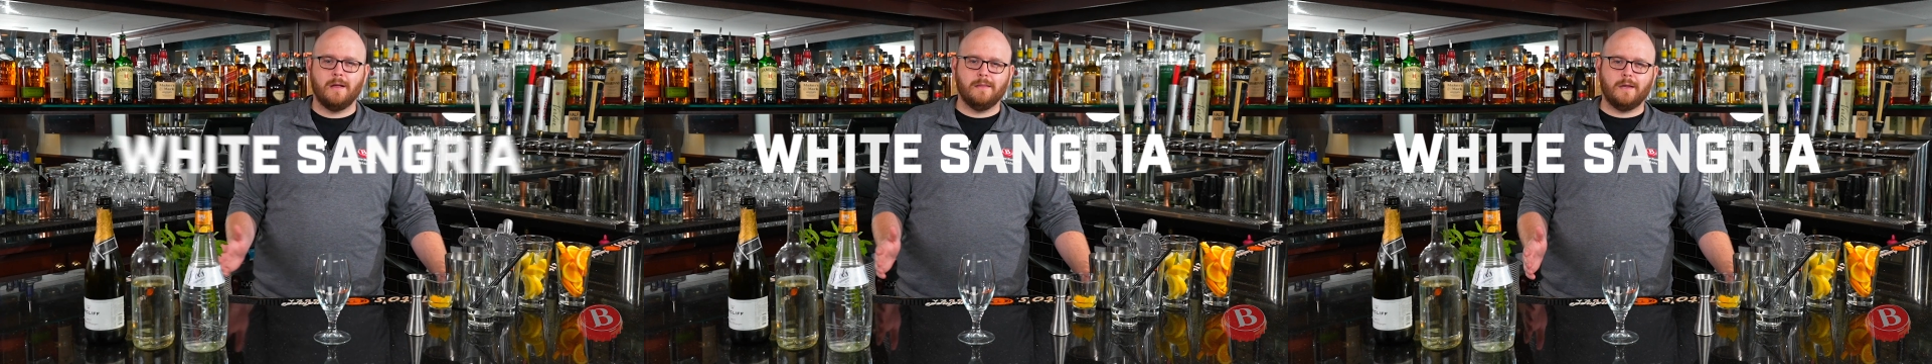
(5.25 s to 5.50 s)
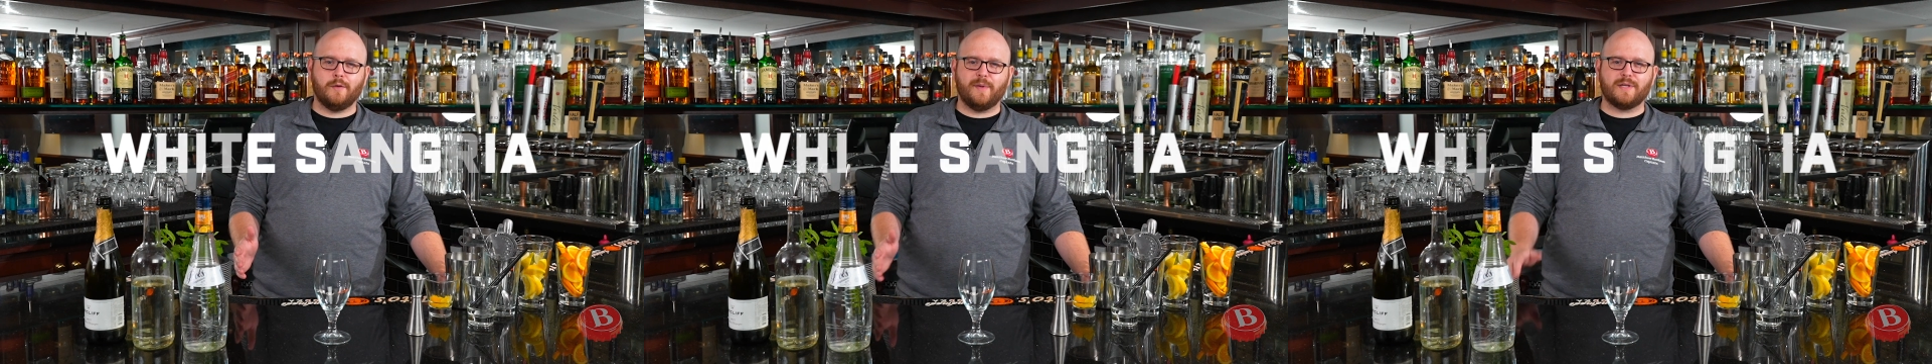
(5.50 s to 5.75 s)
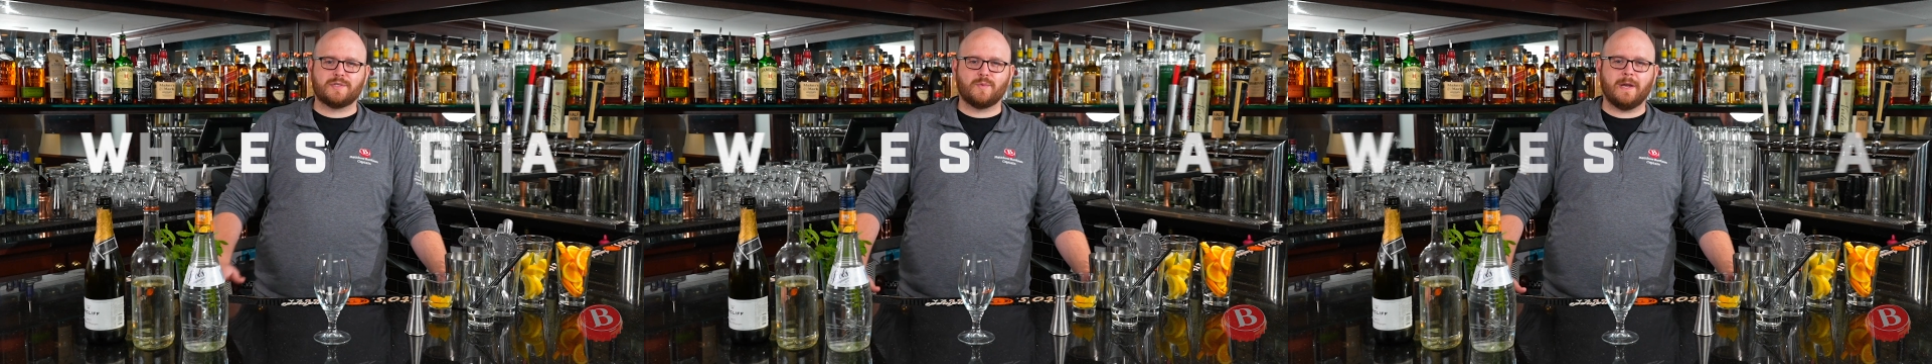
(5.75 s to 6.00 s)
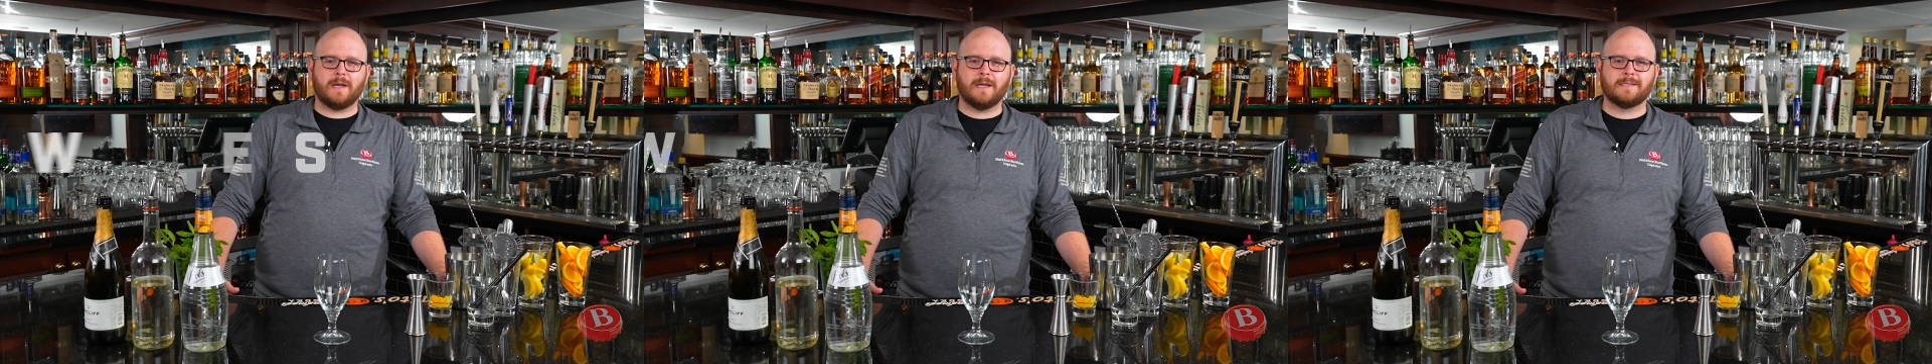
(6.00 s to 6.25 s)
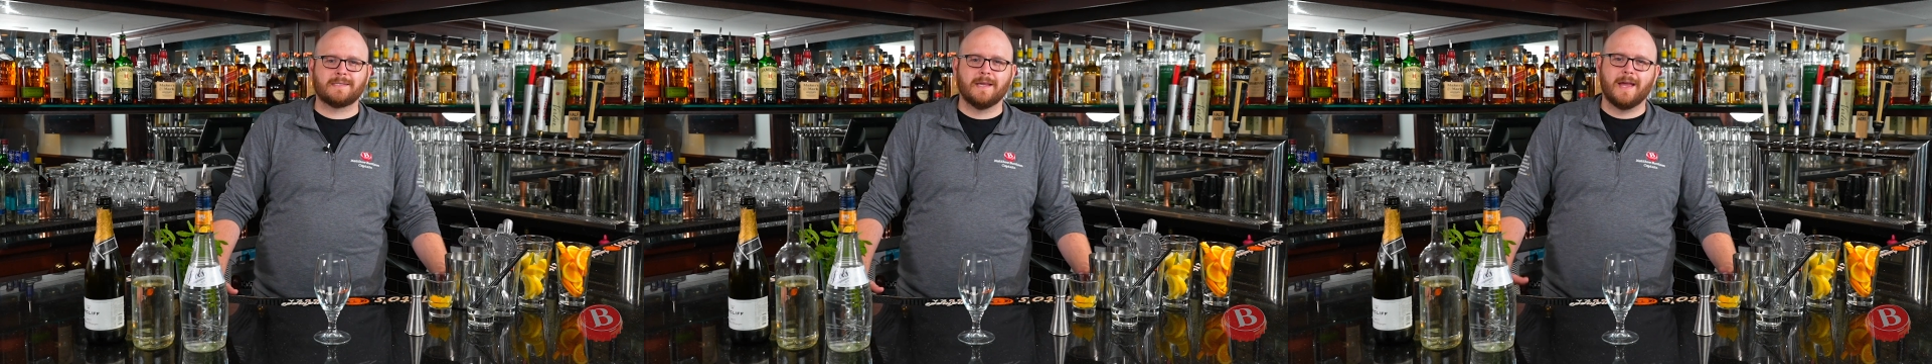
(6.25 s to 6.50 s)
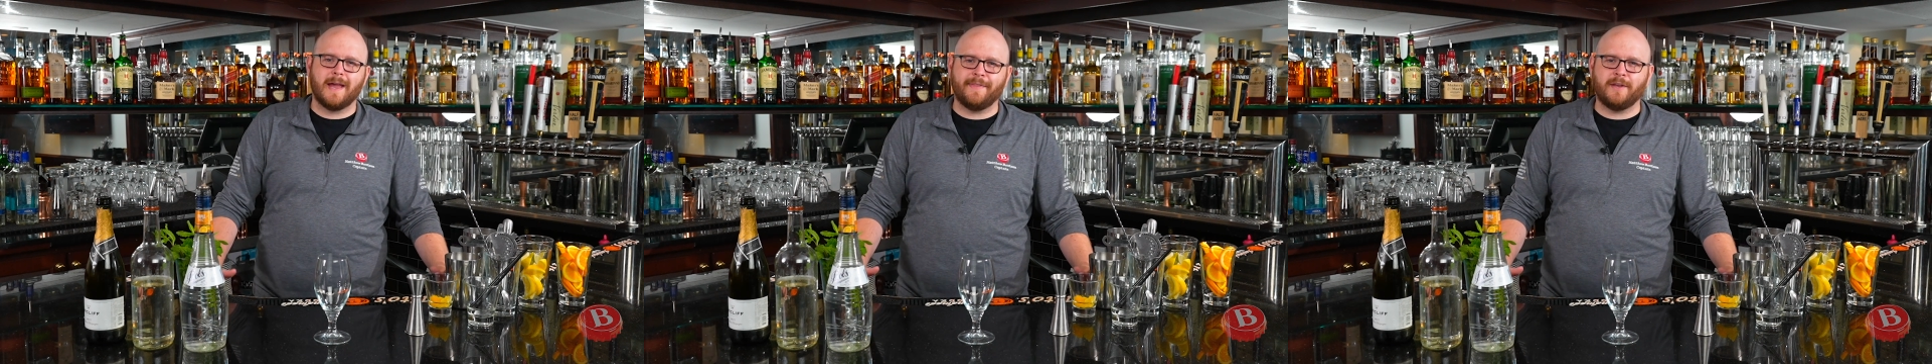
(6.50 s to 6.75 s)
a little bit of sweetness,
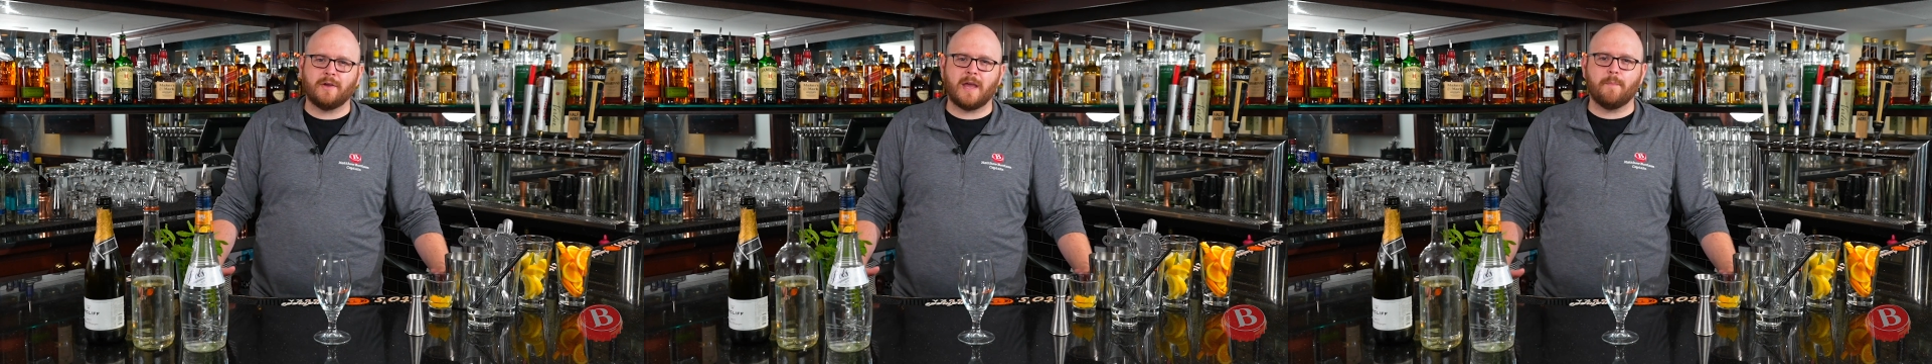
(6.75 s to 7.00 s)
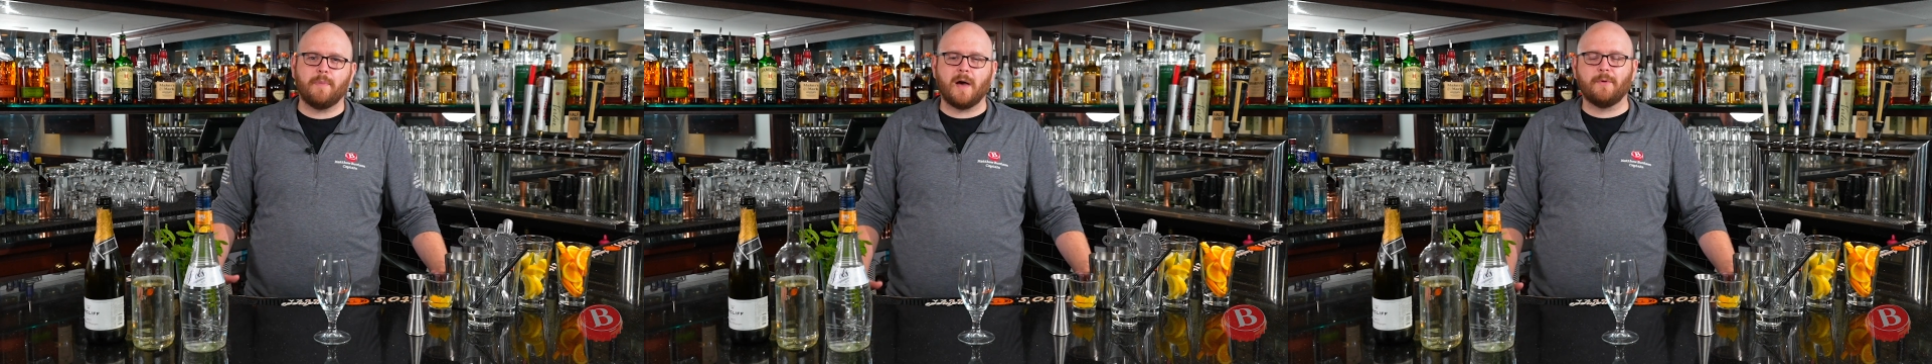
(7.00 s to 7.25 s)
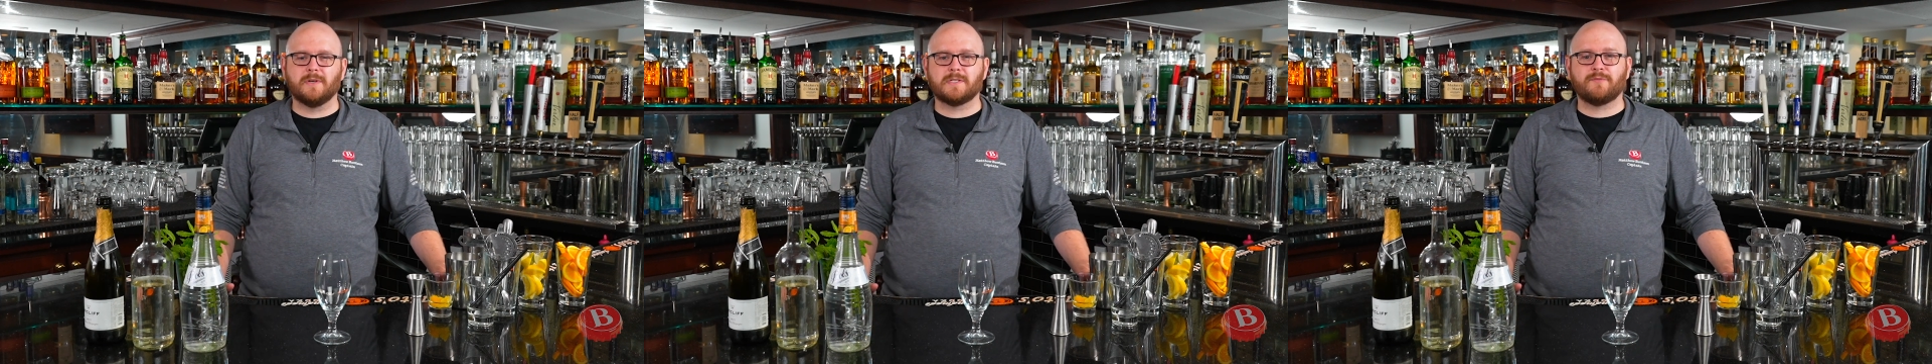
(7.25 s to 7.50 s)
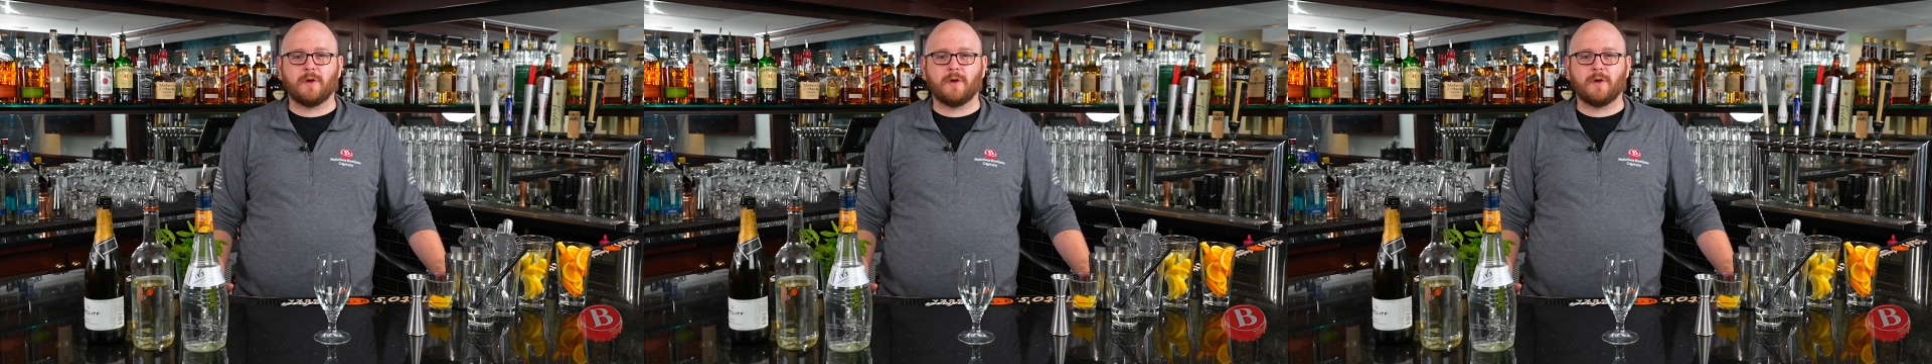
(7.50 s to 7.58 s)
and then you get bubbles